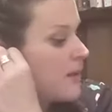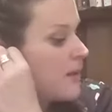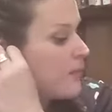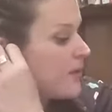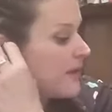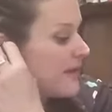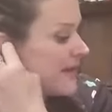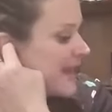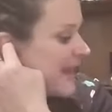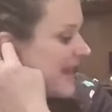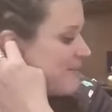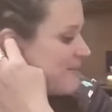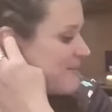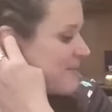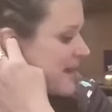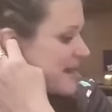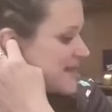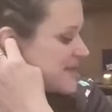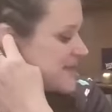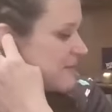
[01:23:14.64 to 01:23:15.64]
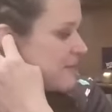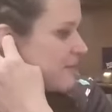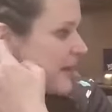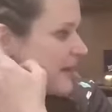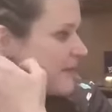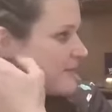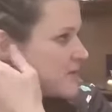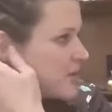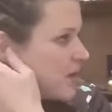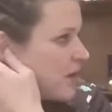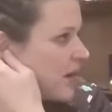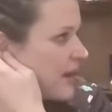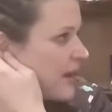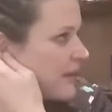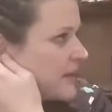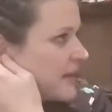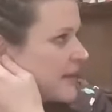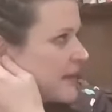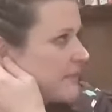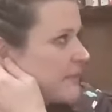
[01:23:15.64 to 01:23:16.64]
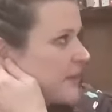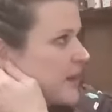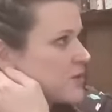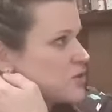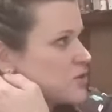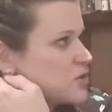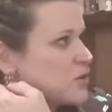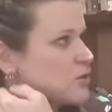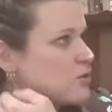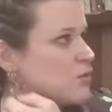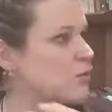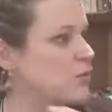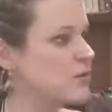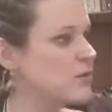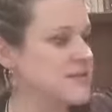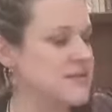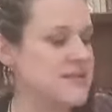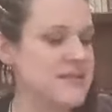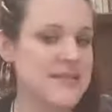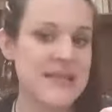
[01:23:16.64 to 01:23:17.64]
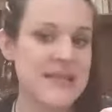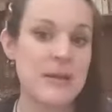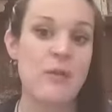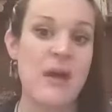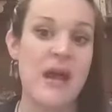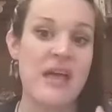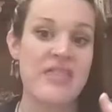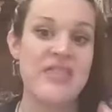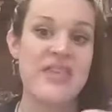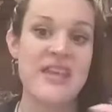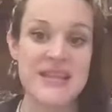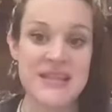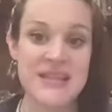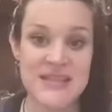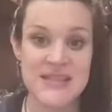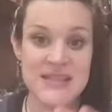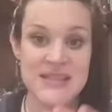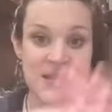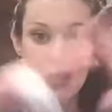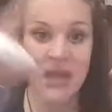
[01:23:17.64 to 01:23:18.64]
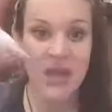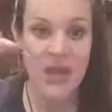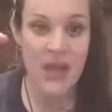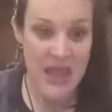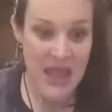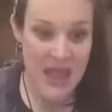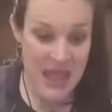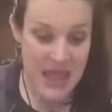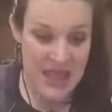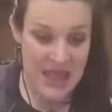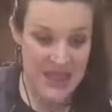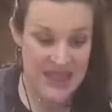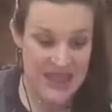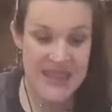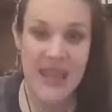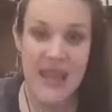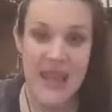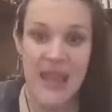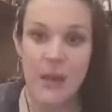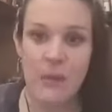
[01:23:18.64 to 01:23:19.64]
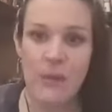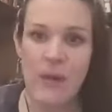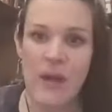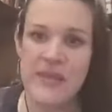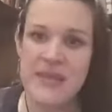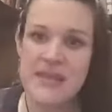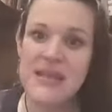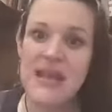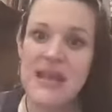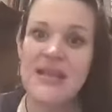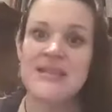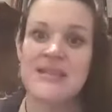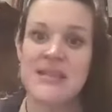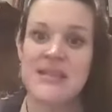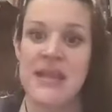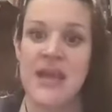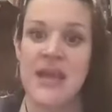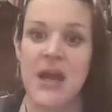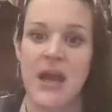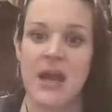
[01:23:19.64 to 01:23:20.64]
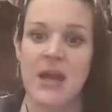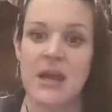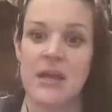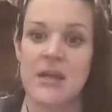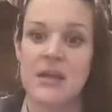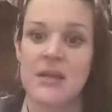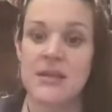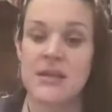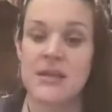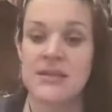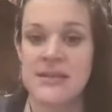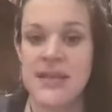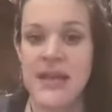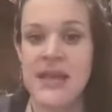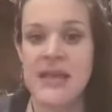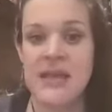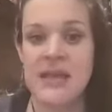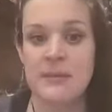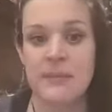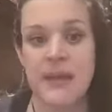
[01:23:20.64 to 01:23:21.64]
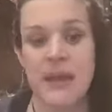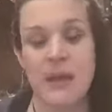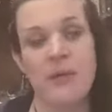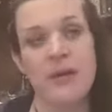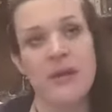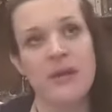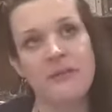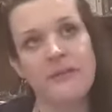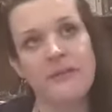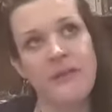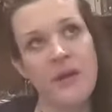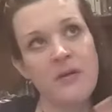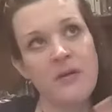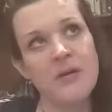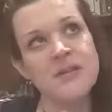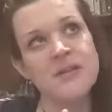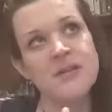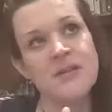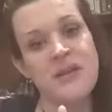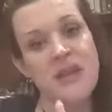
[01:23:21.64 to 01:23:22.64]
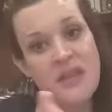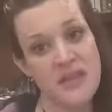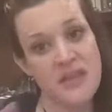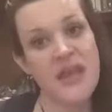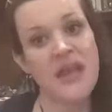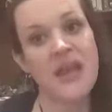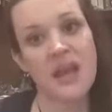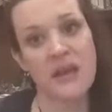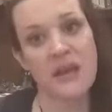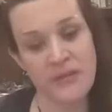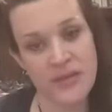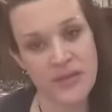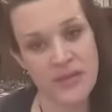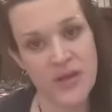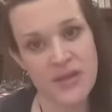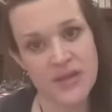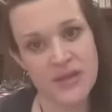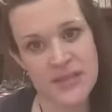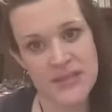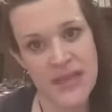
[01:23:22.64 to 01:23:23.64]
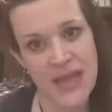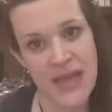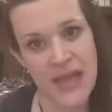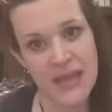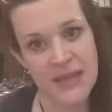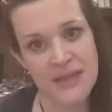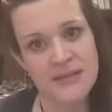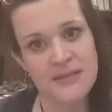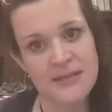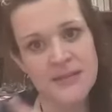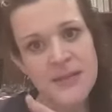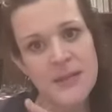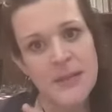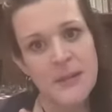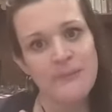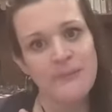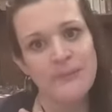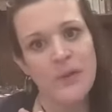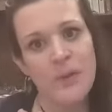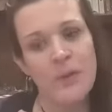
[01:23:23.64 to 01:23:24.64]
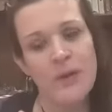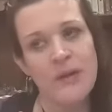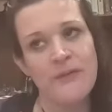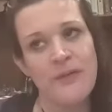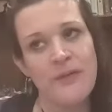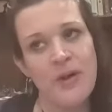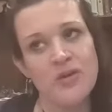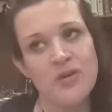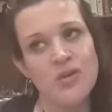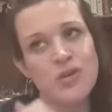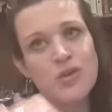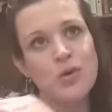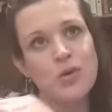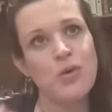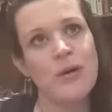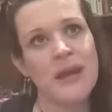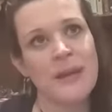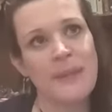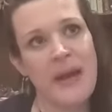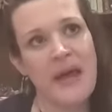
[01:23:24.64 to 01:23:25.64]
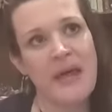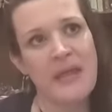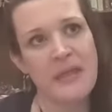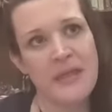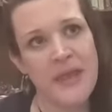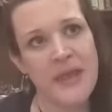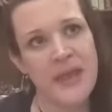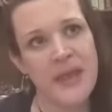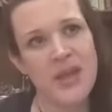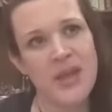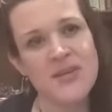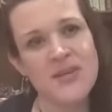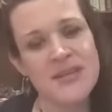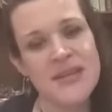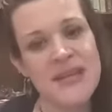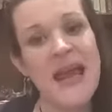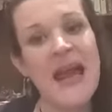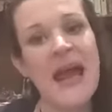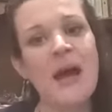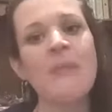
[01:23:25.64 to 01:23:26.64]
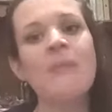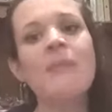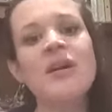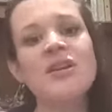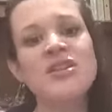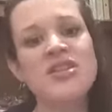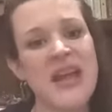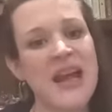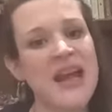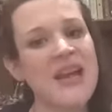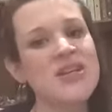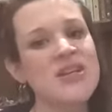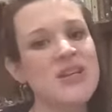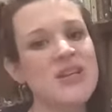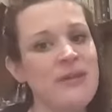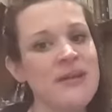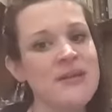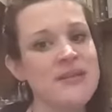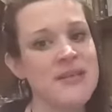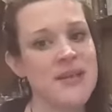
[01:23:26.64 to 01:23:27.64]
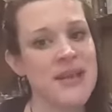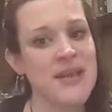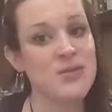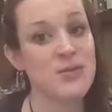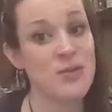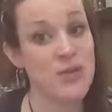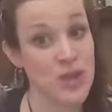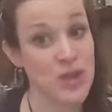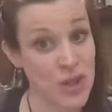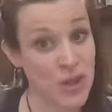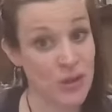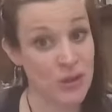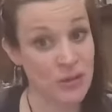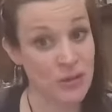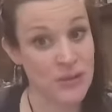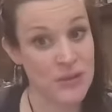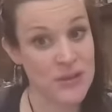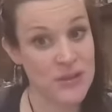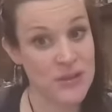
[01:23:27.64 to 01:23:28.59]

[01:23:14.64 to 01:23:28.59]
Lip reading: putting a massive amount of time in it, but I do want to see where this idea can take me. And when you focus on a thing for 30 days, when you focus on talking about a thing, you see how much it actually resonates with you.